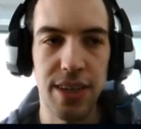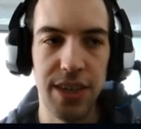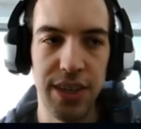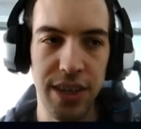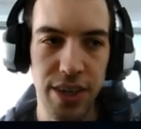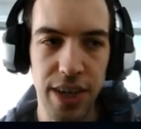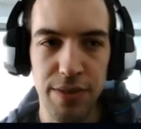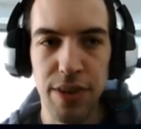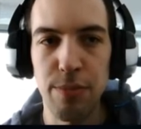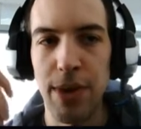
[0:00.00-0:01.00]
you're gonna have
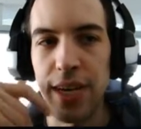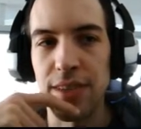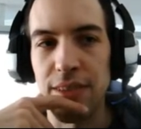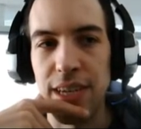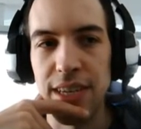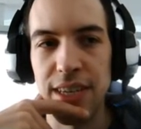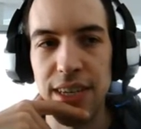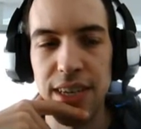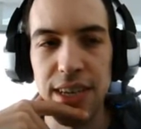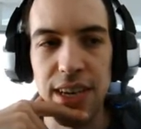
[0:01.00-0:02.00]
to go back to that.
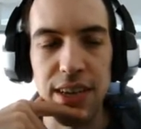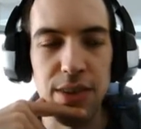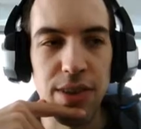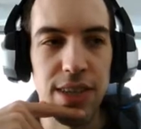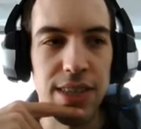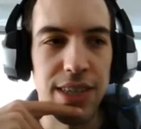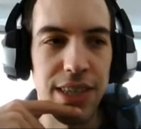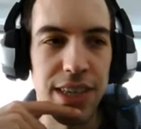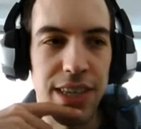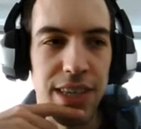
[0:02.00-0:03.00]
And you're only
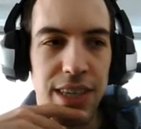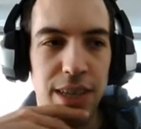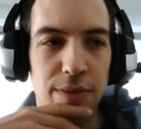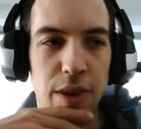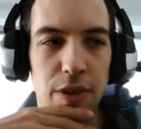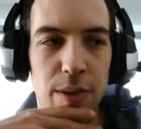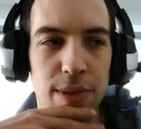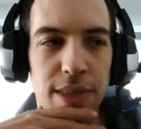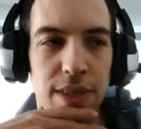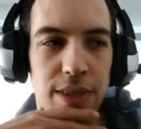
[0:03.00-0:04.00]
seeing your
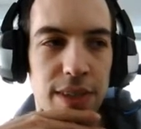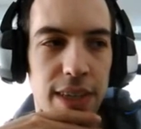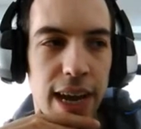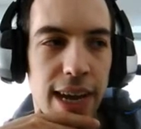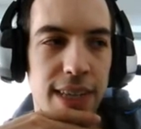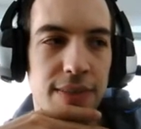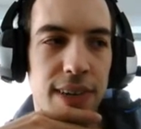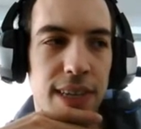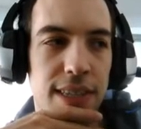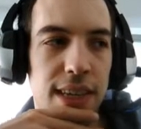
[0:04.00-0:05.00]
variables called x,
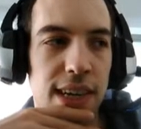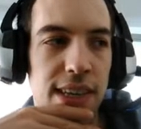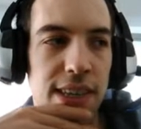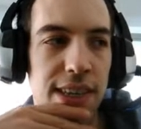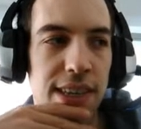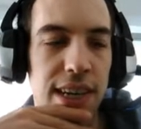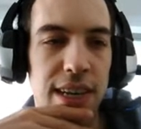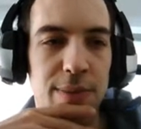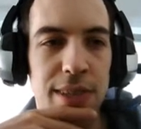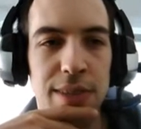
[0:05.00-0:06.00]
y, z, and data
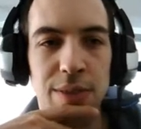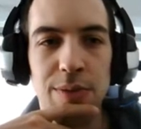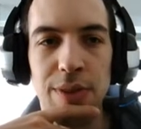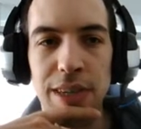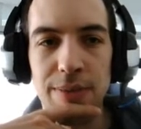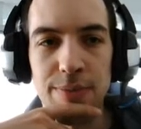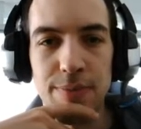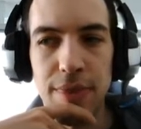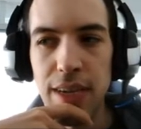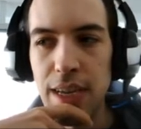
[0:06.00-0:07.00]
1, 2, 3.
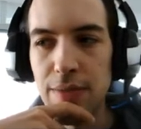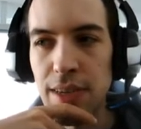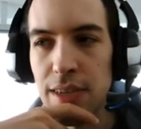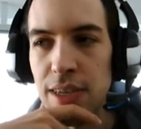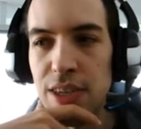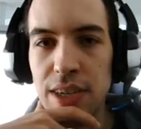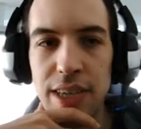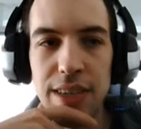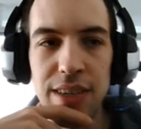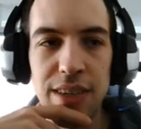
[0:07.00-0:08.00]
You have
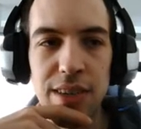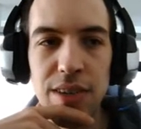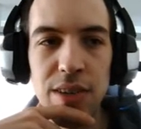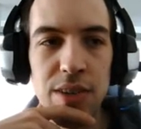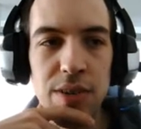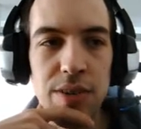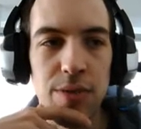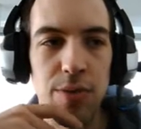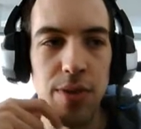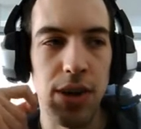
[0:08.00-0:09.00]
literally
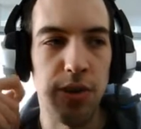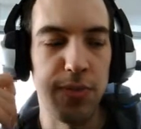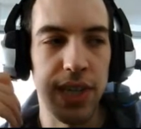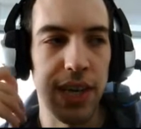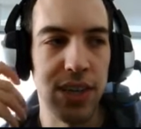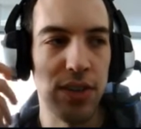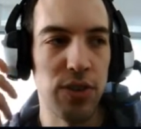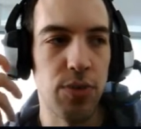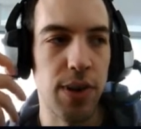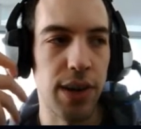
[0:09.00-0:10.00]
almost like
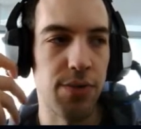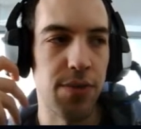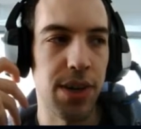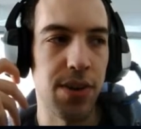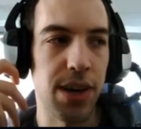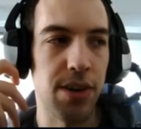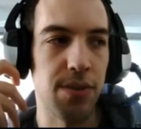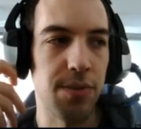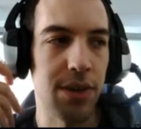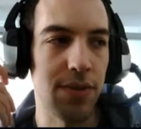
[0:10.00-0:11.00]
no way of figuring out
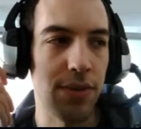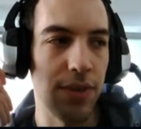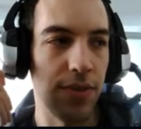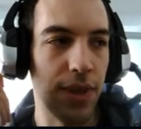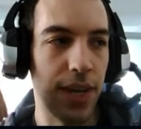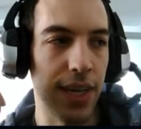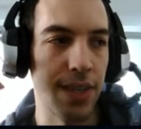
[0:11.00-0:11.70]
what that